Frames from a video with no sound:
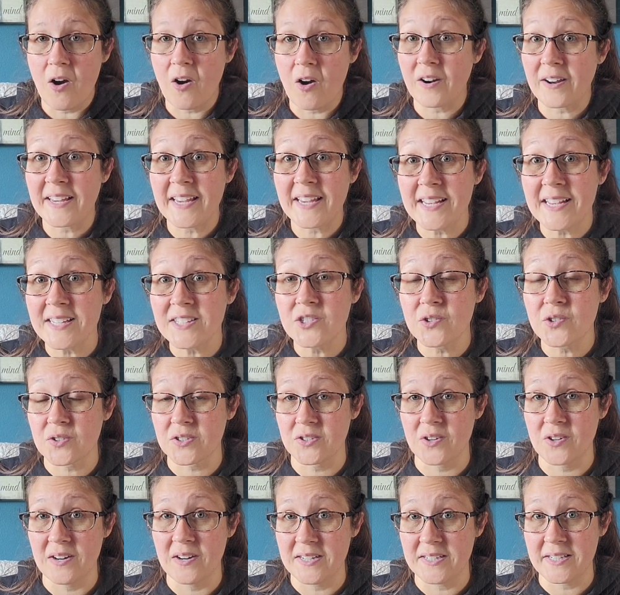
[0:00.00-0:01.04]
our kids
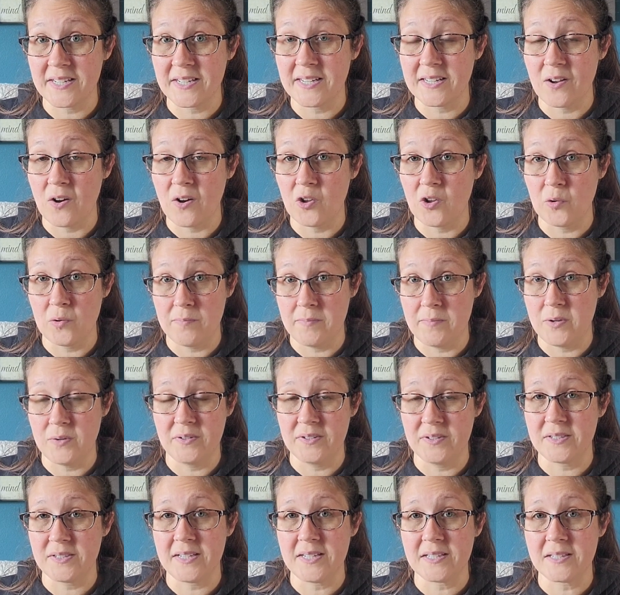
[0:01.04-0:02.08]
are starting to get
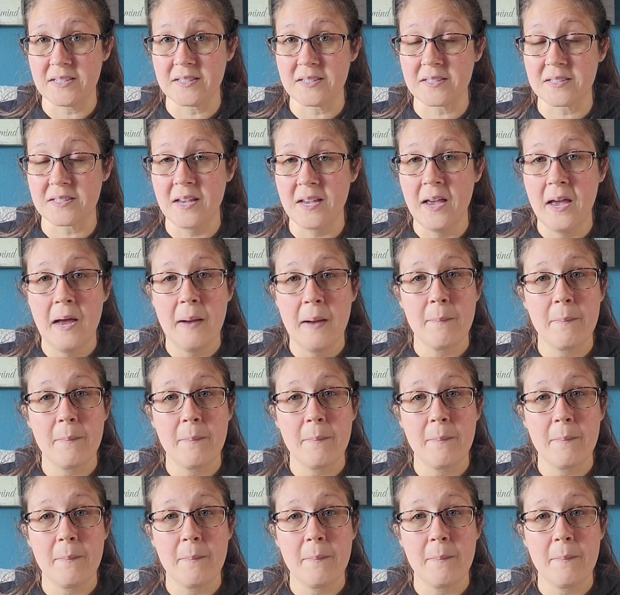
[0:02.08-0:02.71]
autoimmune diseases.